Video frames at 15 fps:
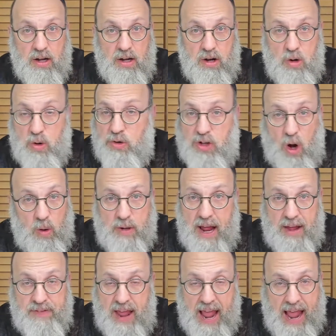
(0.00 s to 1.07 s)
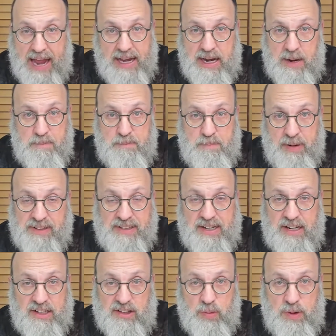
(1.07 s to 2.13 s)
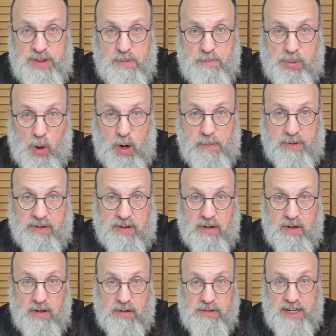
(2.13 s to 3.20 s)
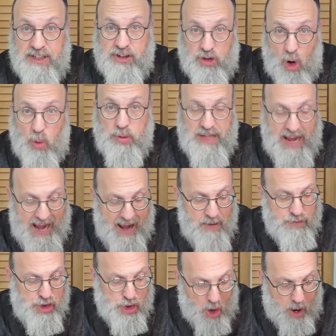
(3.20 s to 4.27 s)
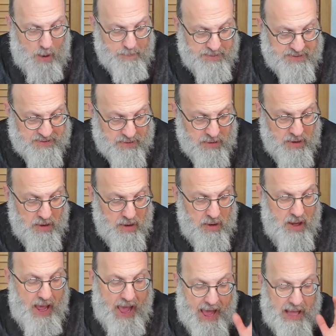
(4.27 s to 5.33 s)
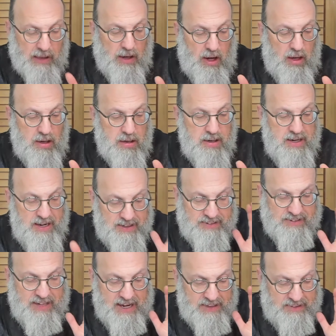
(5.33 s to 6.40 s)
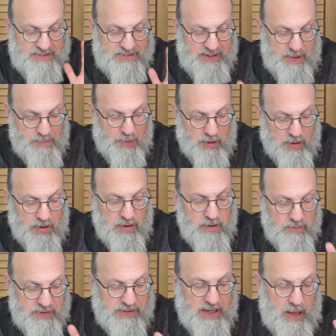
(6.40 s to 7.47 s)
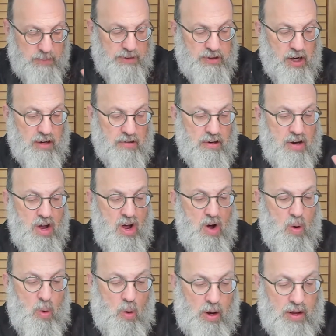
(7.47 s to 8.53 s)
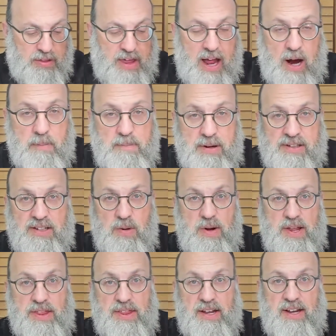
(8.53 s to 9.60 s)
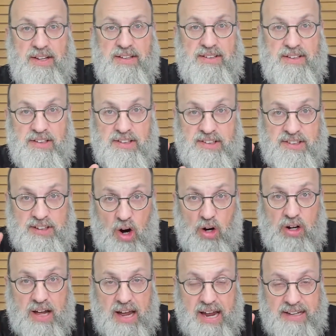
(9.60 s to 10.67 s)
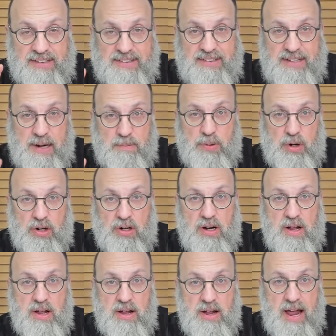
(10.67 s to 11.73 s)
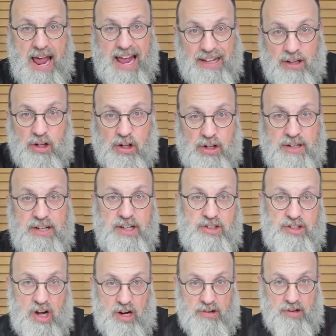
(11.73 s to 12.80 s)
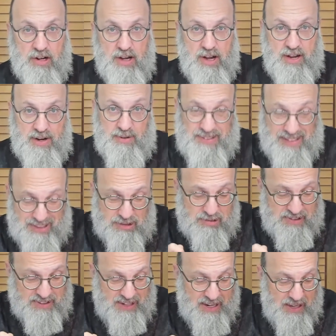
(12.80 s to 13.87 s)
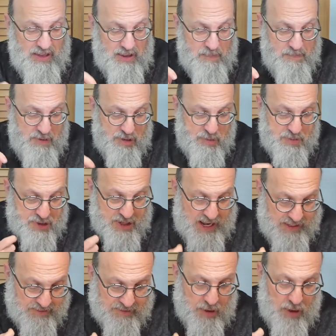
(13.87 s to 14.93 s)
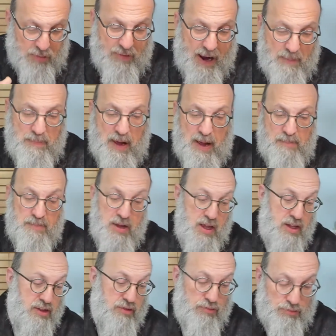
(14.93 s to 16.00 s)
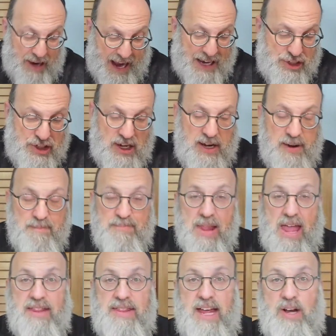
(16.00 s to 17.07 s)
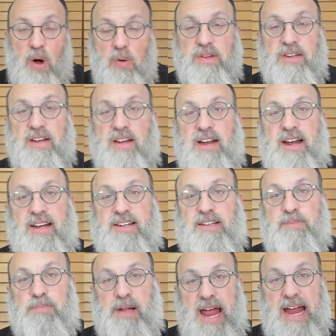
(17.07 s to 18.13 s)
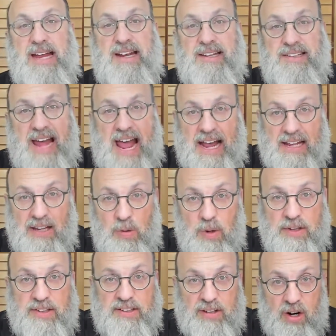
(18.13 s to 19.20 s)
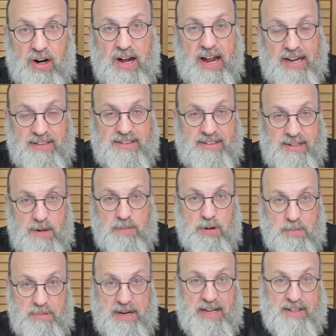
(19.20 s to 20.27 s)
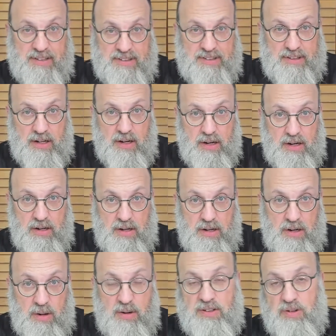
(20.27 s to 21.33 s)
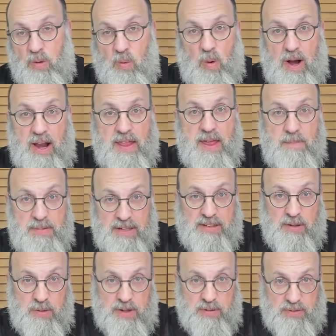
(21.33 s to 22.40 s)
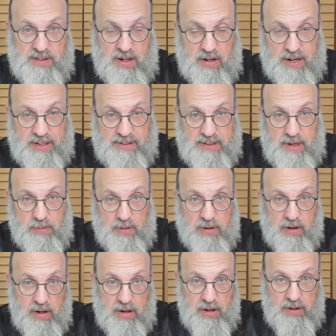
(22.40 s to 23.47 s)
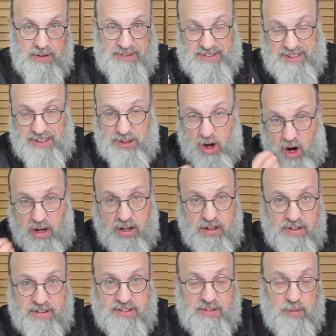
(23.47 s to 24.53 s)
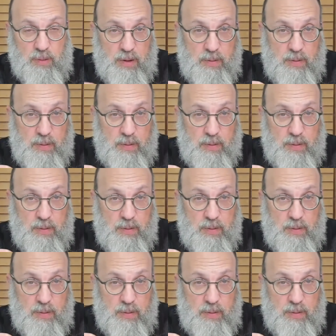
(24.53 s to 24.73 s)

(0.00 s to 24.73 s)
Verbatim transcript: who don't have any busyness with employment. They don't have jobs. Ella iske tzibur Talmud Torah. All they are busy with is tzarchei tzibur and learning Torah. Now it's interesting, the Bishop Steinzler, Rambam, Rashi, they don't explain exactly what tzarchei tzibur means. It was, what are they busy with tzarchei tzibur? Tzedakahs,